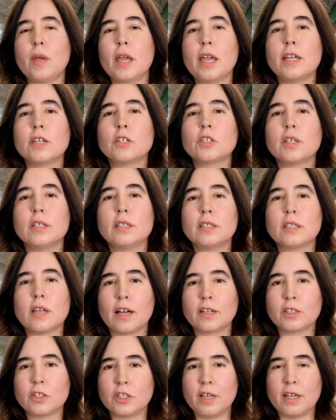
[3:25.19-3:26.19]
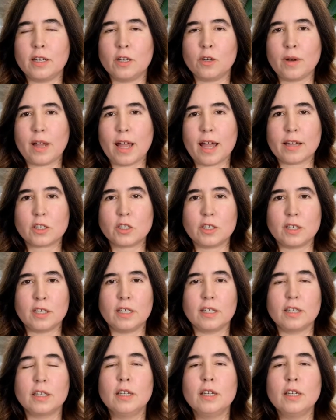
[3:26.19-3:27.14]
patient-doctor interaction.